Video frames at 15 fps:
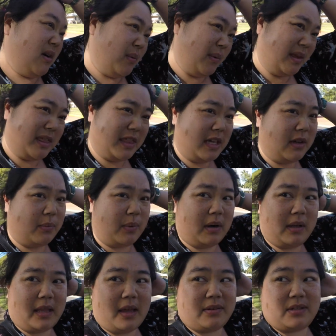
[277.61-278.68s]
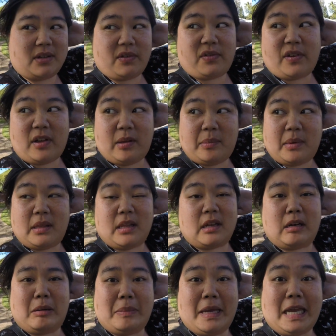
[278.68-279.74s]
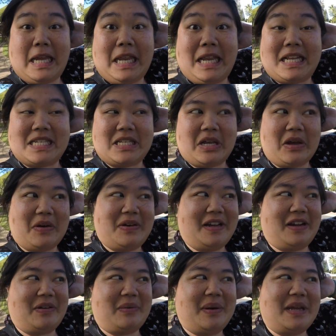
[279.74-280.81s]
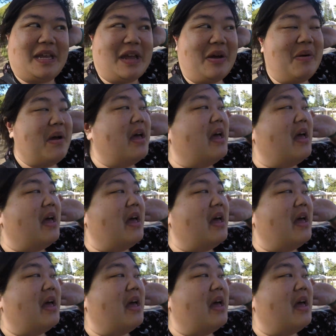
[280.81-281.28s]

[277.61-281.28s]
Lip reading: we think we're allowed to film a little bit. So here we go.